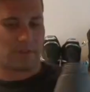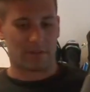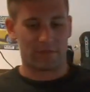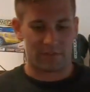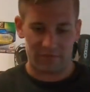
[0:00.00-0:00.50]

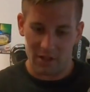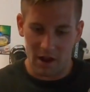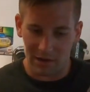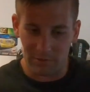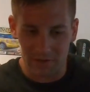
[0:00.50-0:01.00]
Every
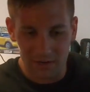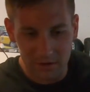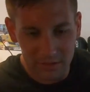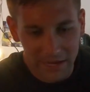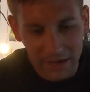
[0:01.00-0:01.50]
vlogger would
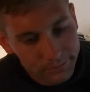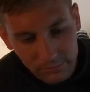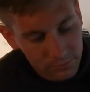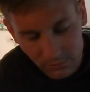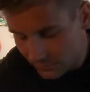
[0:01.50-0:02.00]
know that.
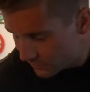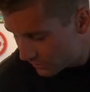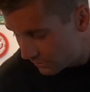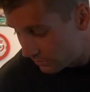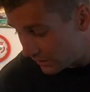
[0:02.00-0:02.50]

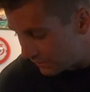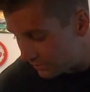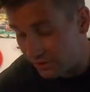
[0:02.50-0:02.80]
Whatever.